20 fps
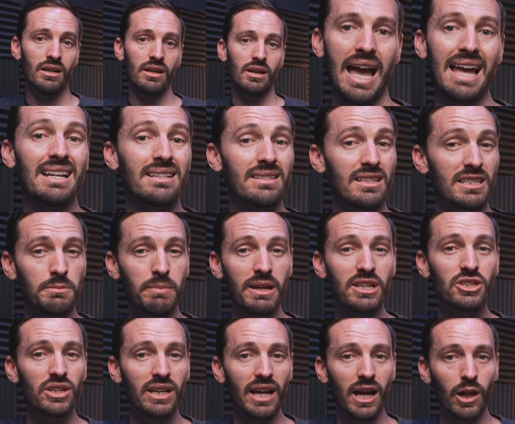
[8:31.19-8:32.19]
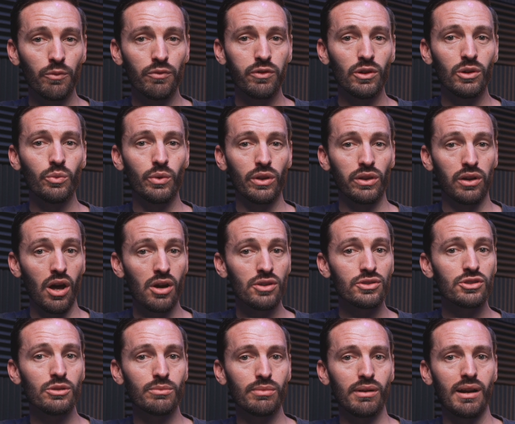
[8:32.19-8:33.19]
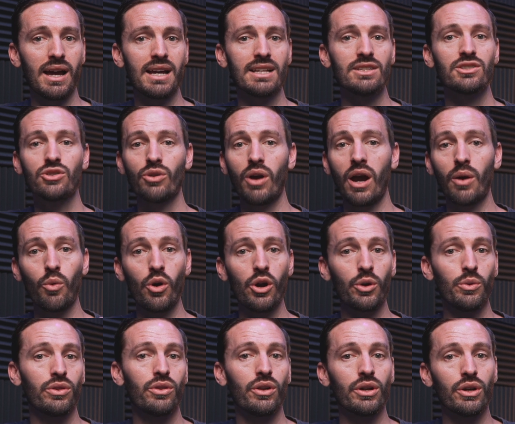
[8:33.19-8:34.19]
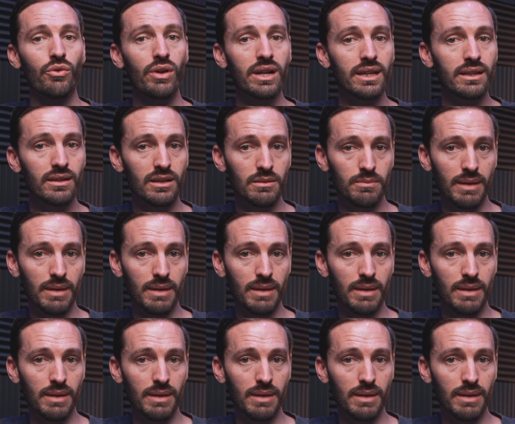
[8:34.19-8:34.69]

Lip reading: And it's especially helpful with long-term clients who I work with on a regular